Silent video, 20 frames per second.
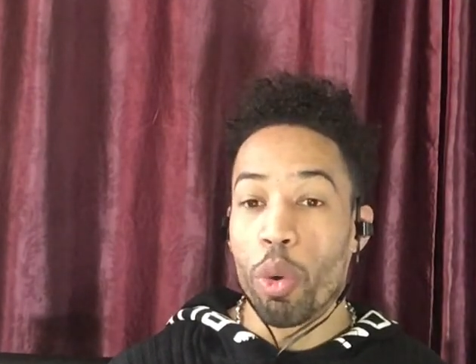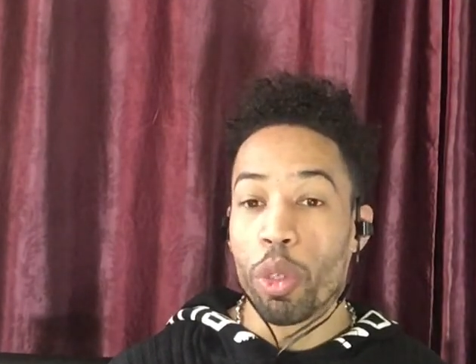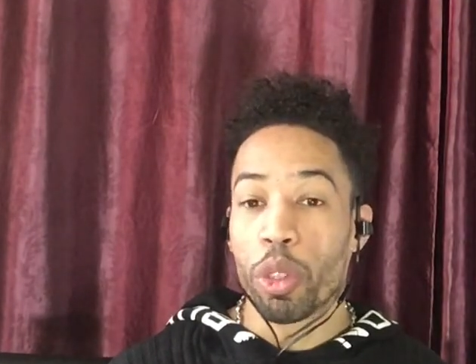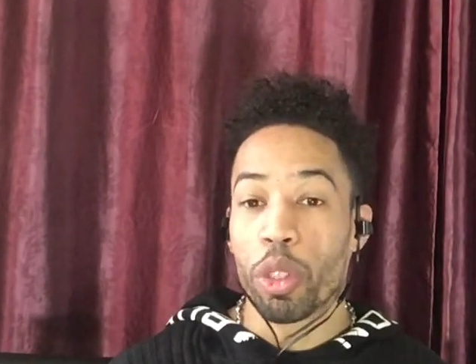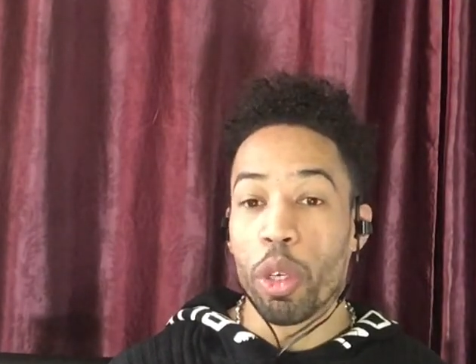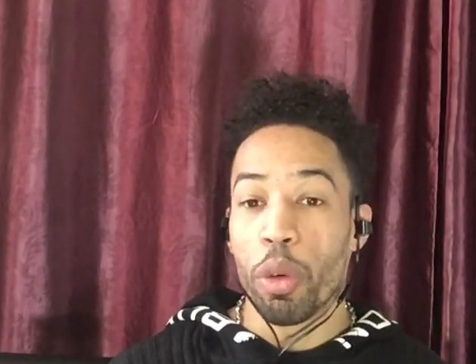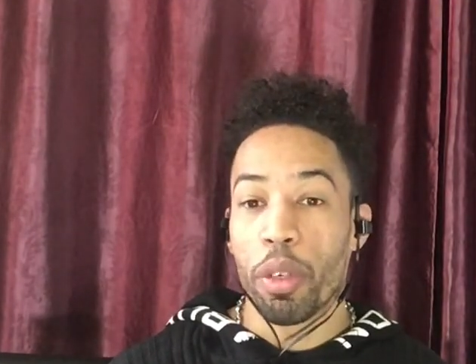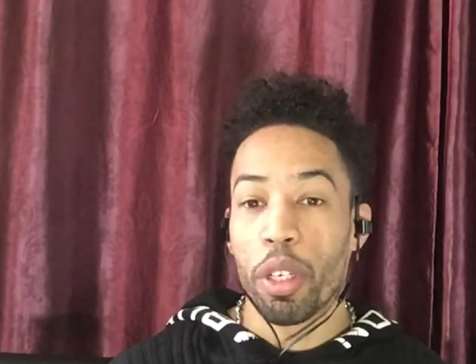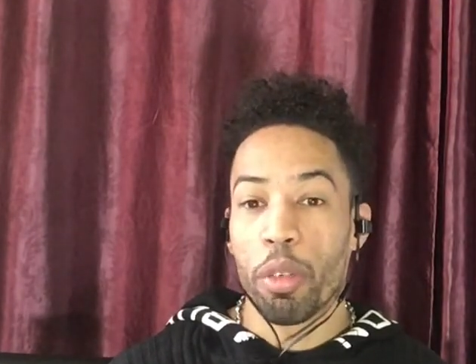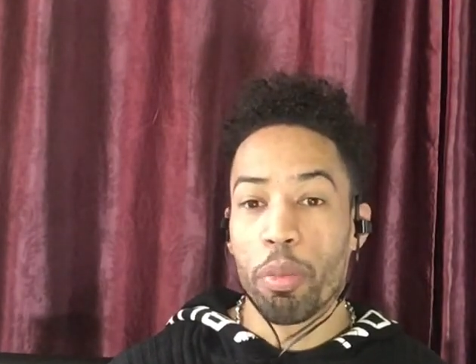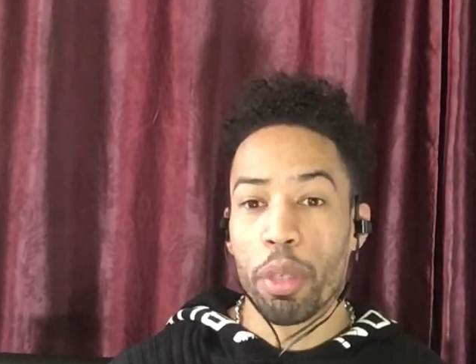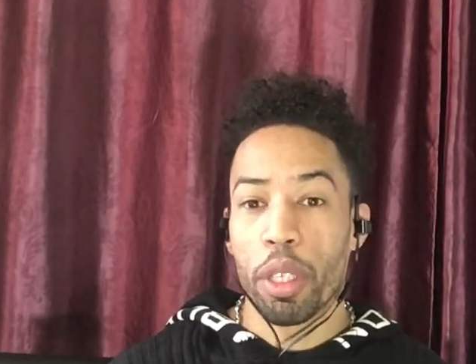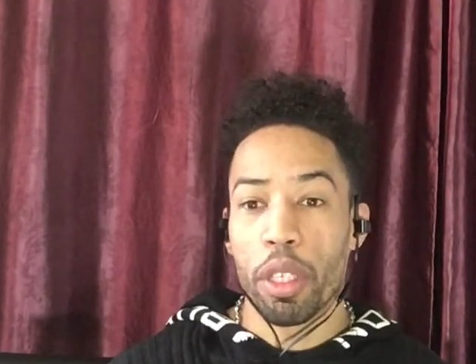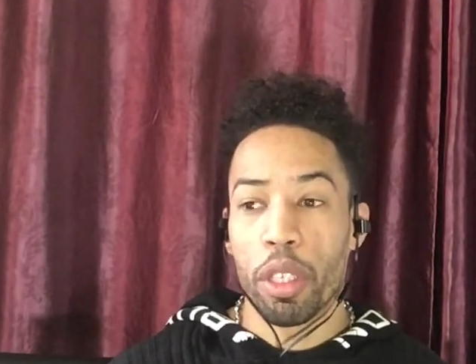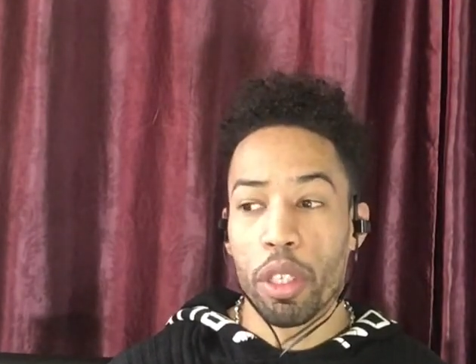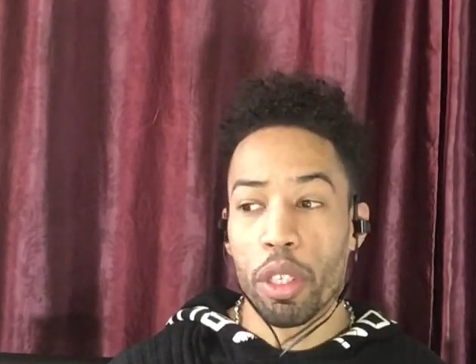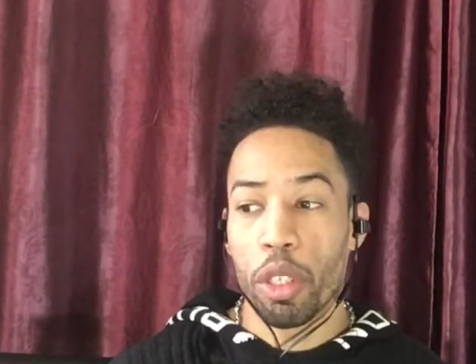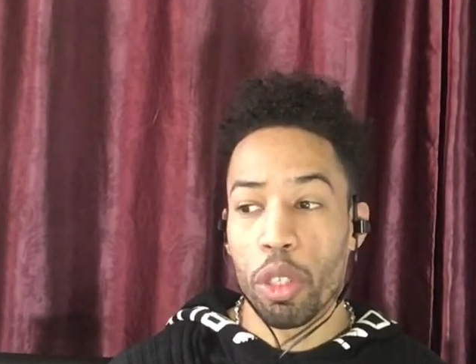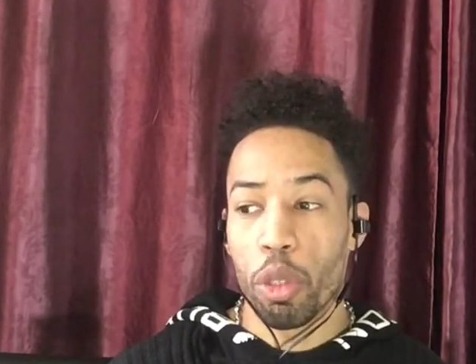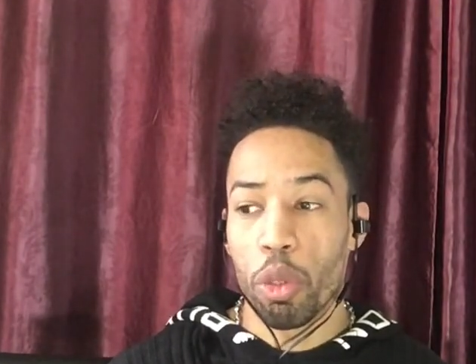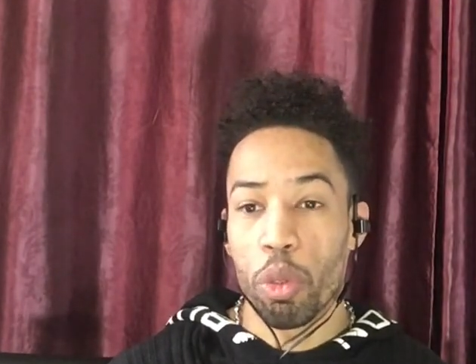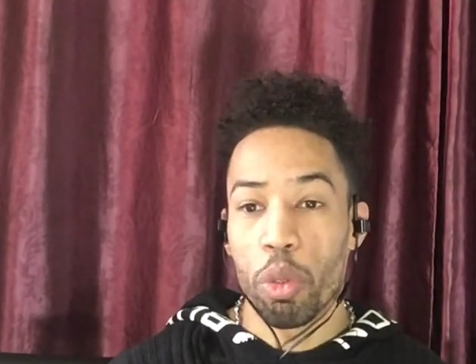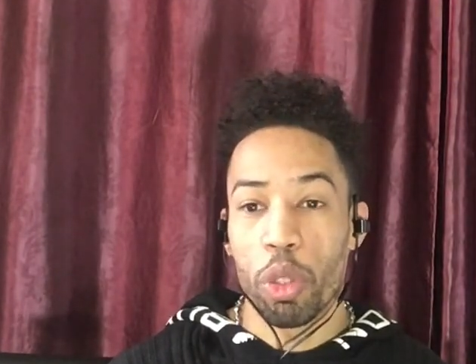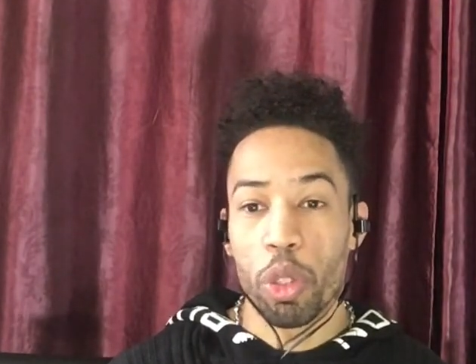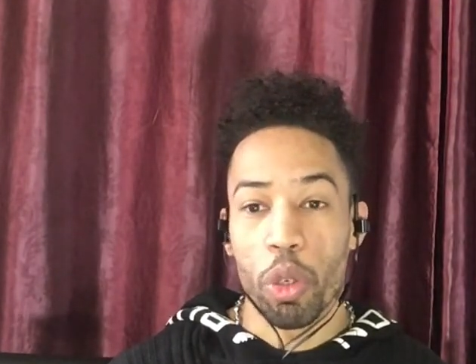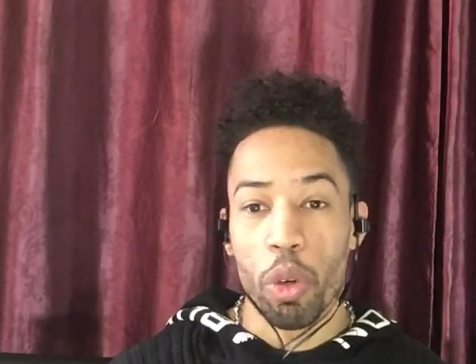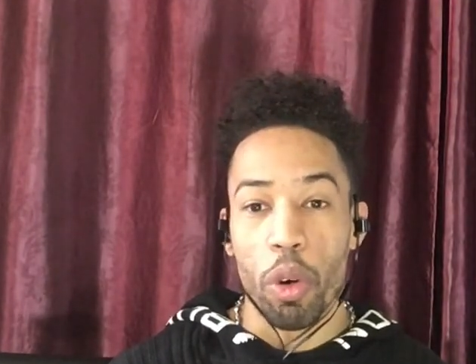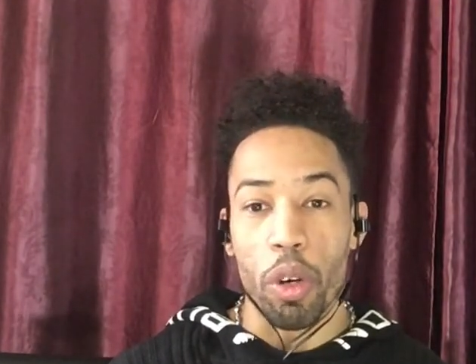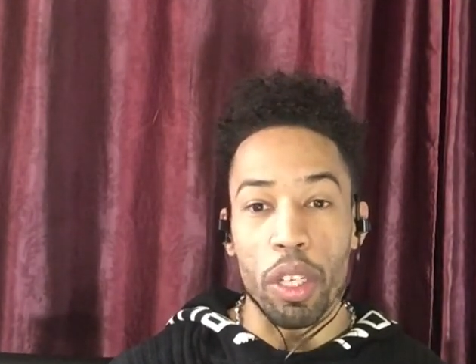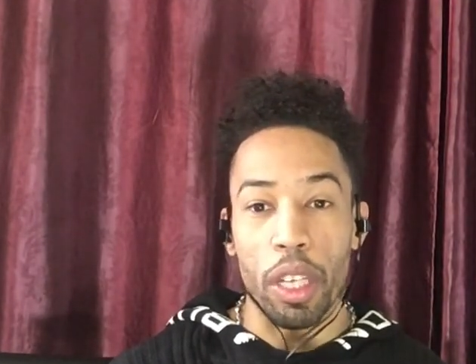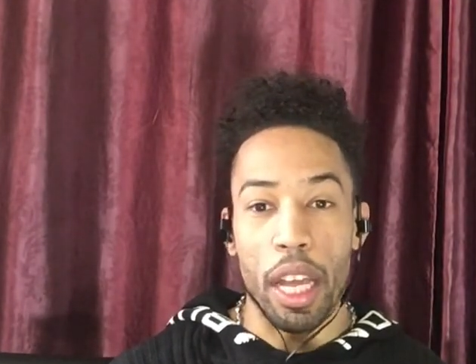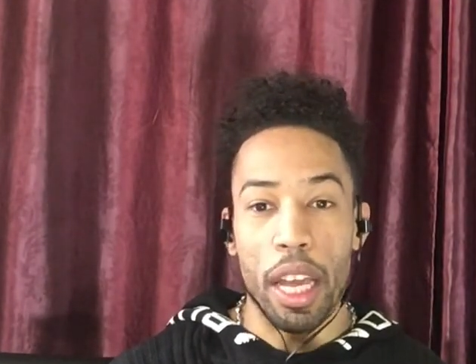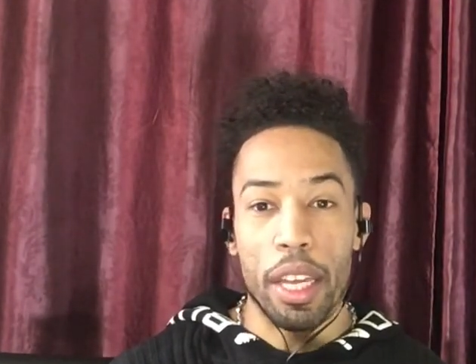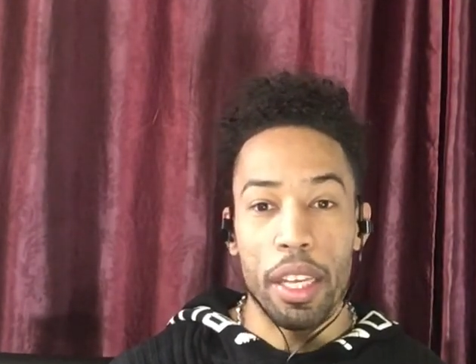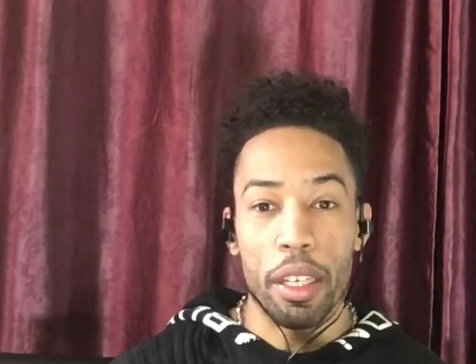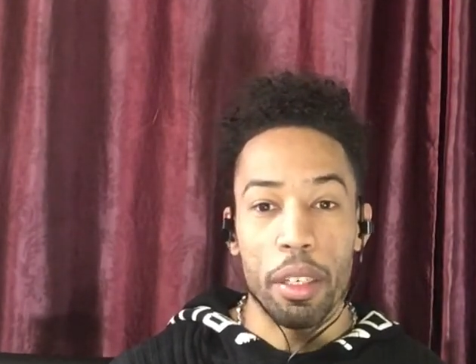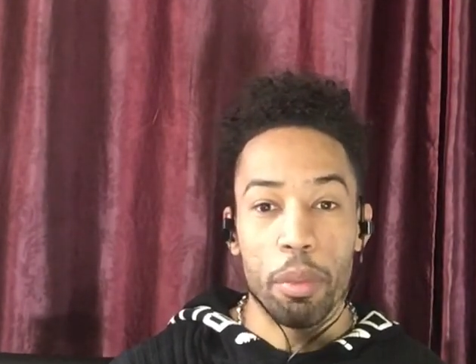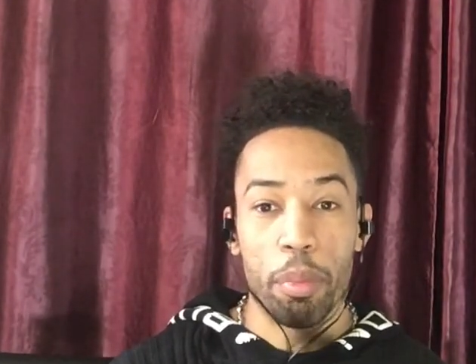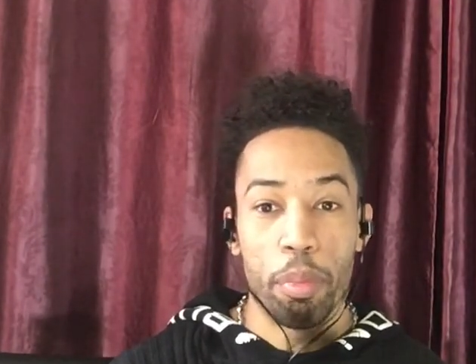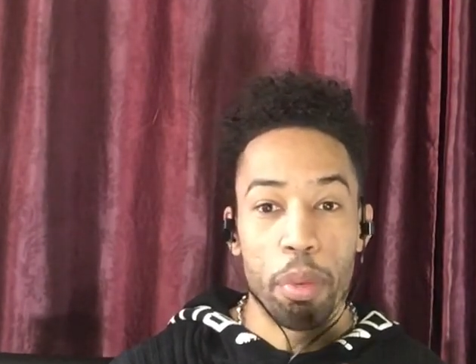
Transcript: is going to be huge on like